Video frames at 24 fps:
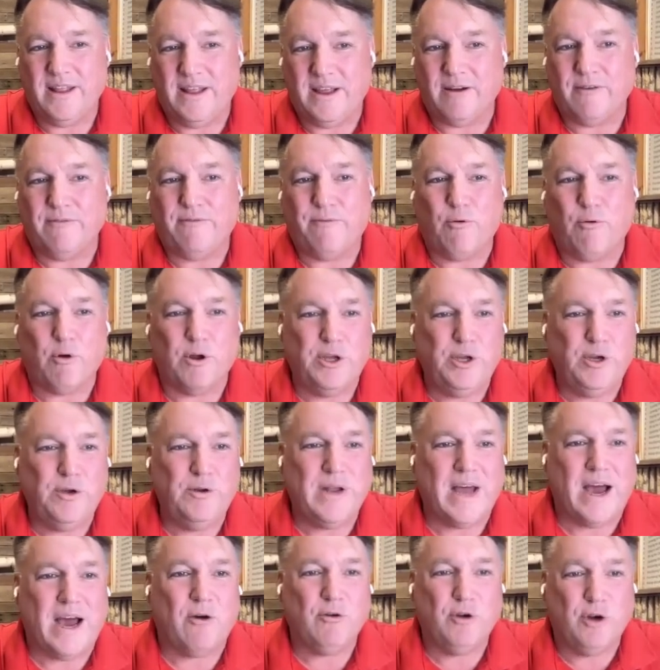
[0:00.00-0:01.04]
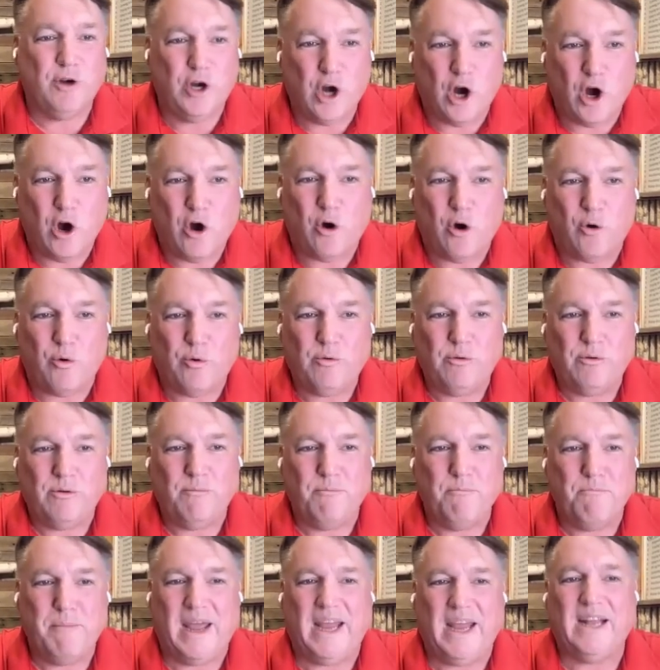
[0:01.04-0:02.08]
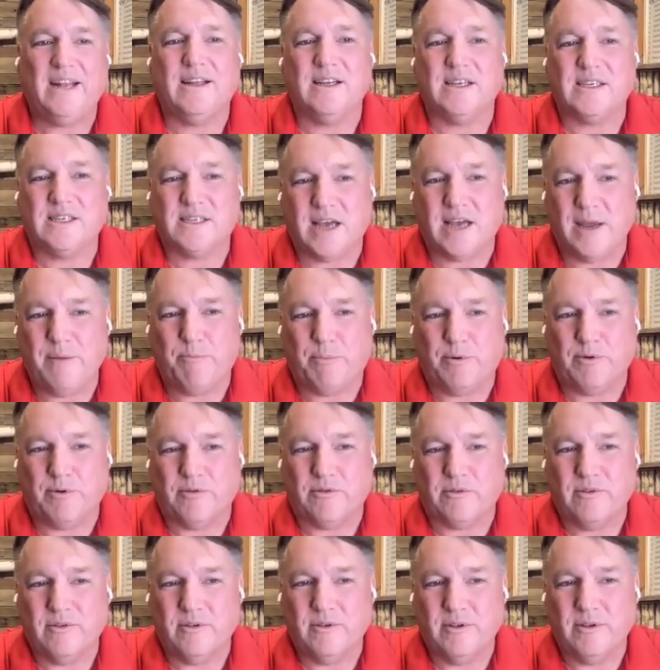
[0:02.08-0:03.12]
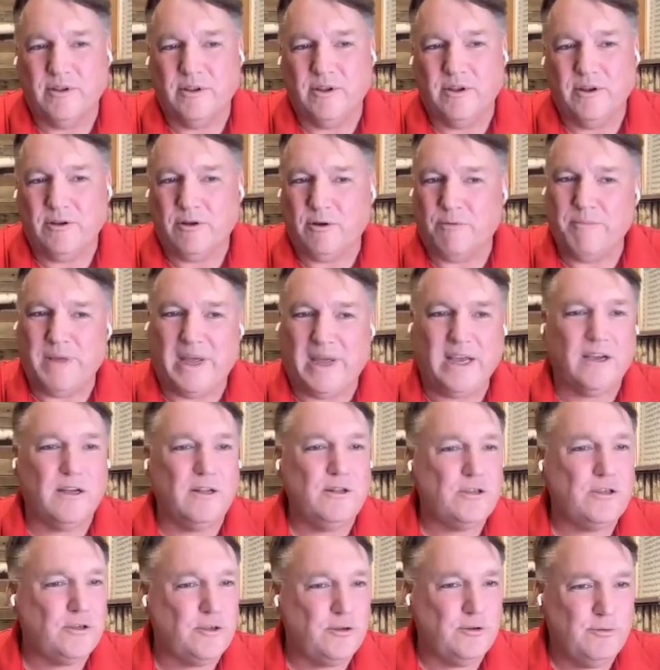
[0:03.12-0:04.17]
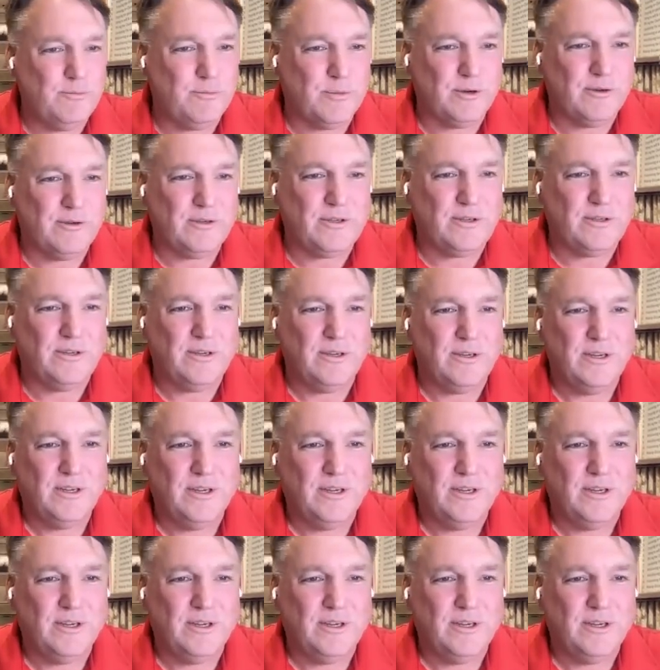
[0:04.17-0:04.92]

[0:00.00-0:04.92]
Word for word: Therefore, you now go make disciples. Don't make consumers.